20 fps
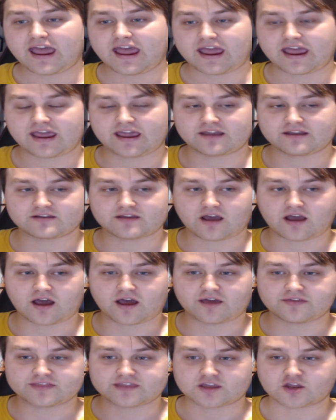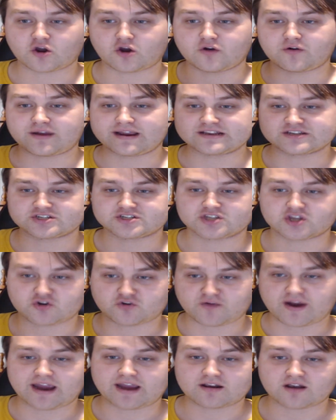and they go into the
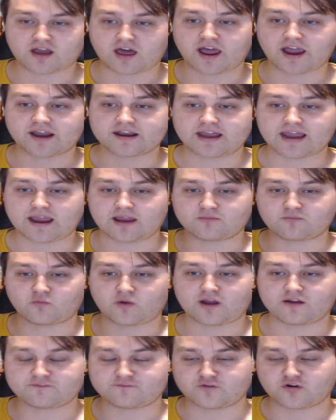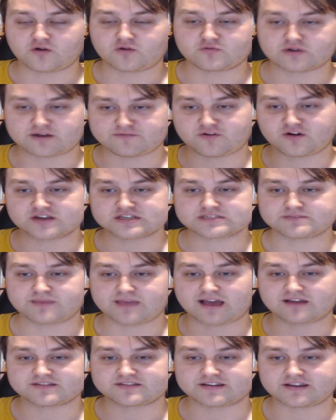Grand Line and where Reverse
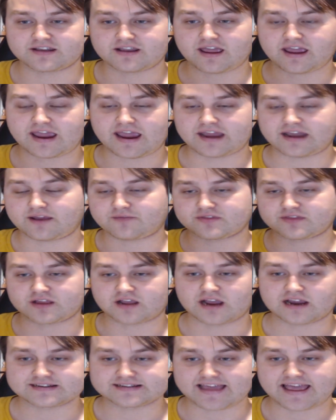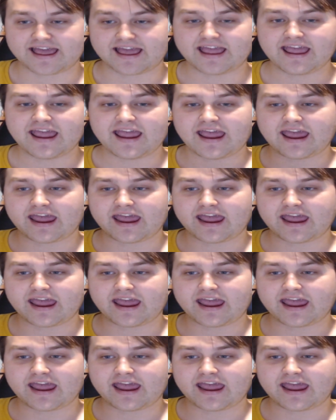Mountain and everything like that,